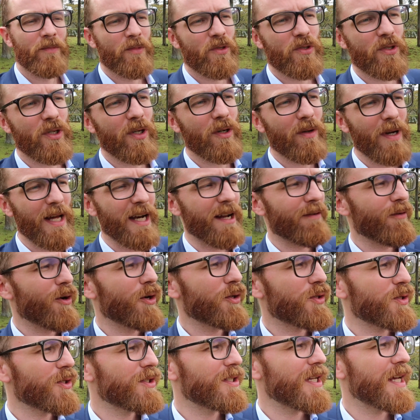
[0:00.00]
So, and I've
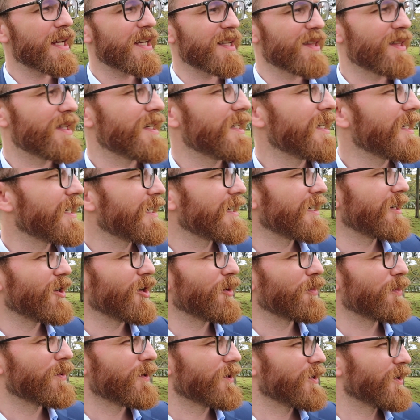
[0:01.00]
also taken the uh,
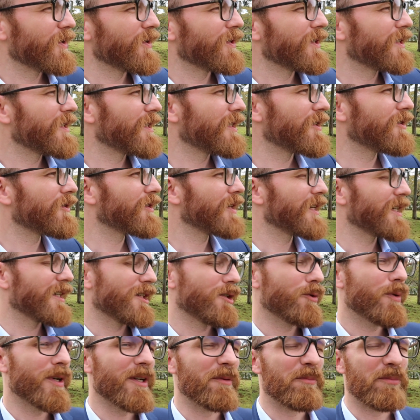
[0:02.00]
opportunity to take a
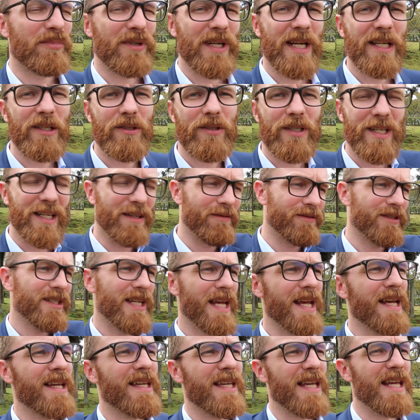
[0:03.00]
quick break to kind of
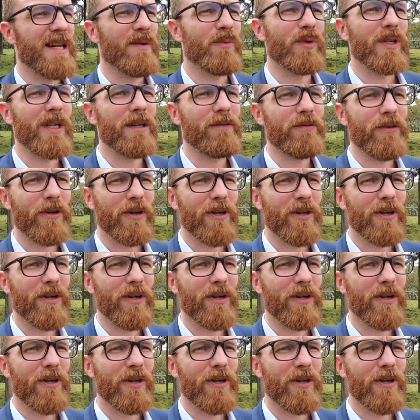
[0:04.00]
take in what I've